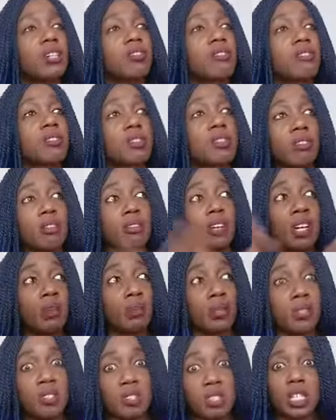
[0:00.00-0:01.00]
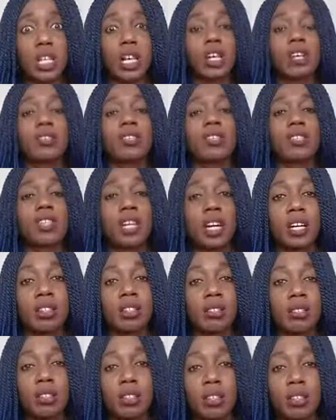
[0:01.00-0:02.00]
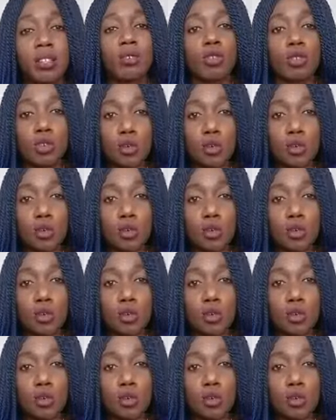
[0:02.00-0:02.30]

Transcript: So I would suggest that uh,